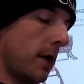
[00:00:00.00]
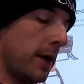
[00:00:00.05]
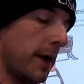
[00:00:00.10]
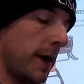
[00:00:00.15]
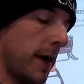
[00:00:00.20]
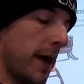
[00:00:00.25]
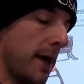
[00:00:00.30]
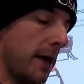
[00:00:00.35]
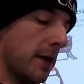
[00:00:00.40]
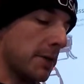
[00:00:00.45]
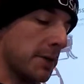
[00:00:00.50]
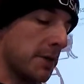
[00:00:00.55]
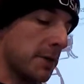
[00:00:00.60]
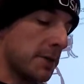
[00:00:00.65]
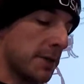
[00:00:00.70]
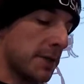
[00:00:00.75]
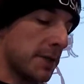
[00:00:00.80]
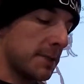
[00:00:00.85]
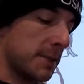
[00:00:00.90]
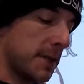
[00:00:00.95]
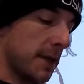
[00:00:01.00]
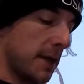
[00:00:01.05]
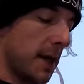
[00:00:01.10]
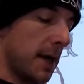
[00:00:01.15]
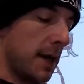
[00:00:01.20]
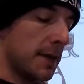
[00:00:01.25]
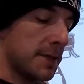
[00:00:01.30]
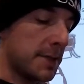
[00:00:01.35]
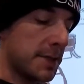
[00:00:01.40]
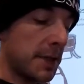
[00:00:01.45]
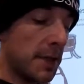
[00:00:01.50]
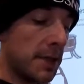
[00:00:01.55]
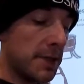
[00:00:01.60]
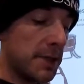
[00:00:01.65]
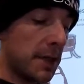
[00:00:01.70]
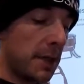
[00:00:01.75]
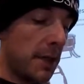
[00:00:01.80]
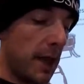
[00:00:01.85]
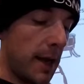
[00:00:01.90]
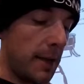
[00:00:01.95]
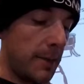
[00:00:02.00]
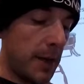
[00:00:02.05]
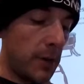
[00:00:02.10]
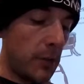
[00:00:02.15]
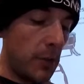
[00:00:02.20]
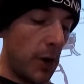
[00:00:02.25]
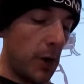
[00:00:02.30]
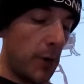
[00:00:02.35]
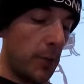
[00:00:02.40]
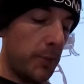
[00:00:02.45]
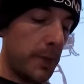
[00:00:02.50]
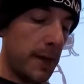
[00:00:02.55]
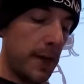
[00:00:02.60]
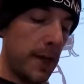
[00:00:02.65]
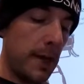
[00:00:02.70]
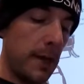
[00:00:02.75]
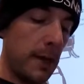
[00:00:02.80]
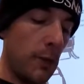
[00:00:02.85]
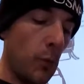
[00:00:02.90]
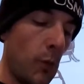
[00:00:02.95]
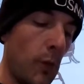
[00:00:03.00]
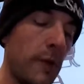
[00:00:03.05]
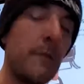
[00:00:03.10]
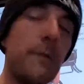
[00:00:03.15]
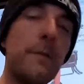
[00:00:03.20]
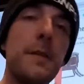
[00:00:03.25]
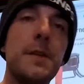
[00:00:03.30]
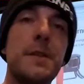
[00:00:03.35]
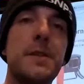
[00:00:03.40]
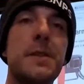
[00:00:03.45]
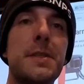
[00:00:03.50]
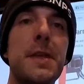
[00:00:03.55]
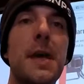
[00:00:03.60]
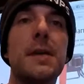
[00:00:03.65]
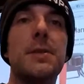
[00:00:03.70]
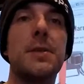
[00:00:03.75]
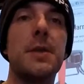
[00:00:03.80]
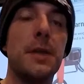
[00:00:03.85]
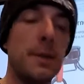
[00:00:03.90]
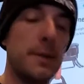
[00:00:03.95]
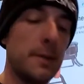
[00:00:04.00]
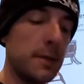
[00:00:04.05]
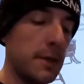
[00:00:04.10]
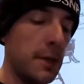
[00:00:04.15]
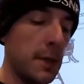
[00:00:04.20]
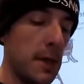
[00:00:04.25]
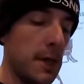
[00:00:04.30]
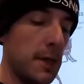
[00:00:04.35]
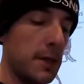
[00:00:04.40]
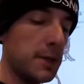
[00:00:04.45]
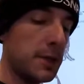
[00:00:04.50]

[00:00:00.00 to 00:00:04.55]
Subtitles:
REI also sells climbing rope in 1-foot sections.